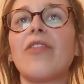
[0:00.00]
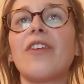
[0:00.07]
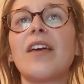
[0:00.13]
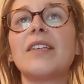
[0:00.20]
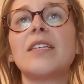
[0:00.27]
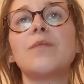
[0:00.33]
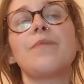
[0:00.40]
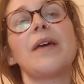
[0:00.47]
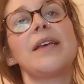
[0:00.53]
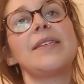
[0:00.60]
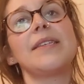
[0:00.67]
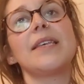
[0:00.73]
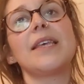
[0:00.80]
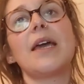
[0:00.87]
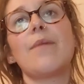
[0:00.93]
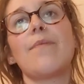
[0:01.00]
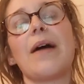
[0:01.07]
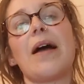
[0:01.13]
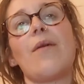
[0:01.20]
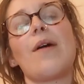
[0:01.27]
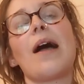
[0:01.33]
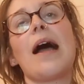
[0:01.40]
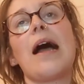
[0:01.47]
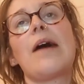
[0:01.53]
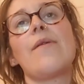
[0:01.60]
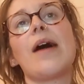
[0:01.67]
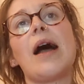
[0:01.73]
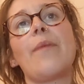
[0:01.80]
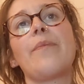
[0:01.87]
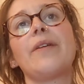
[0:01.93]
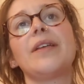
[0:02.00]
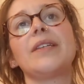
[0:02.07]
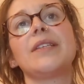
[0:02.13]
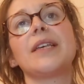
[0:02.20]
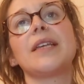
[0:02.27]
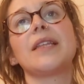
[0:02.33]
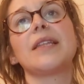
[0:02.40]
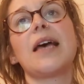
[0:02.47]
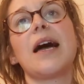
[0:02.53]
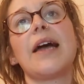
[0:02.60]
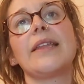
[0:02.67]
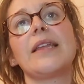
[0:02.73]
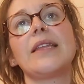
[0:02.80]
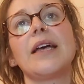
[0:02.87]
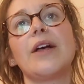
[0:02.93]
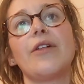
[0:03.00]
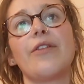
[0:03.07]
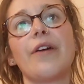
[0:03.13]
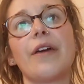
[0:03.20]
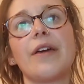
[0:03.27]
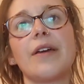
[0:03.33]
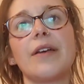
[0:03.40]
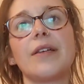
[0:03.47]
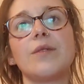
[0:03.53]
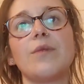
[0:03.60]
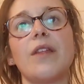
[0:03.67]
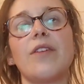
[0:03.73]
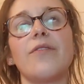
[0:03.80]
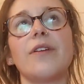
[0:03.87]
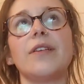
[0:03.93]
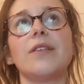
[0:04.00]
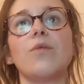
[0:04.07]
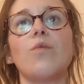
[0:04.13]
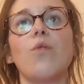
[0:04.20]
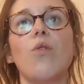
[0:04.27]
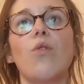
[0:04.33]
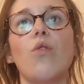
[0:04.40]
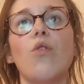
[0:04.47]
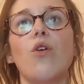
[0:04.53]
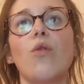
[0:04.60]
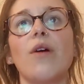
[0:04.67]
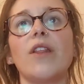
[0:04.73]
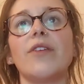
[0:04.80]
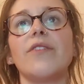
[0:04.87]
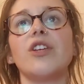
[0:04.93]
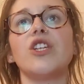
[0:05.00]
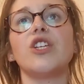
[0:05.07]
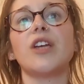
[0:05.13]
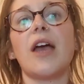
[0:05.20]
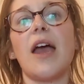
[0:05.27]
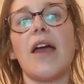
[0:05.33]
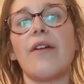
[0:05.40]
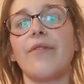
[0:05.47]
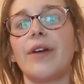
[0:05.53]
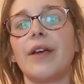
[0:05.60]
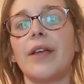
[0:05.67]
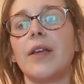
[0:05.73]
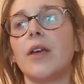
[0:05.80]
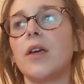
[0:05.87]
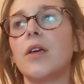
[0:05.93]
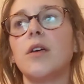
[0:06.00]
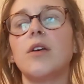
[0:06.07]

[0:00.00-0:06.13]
this is basically about how happiness can lie in the little things, whether it's a walk, whether it's sharing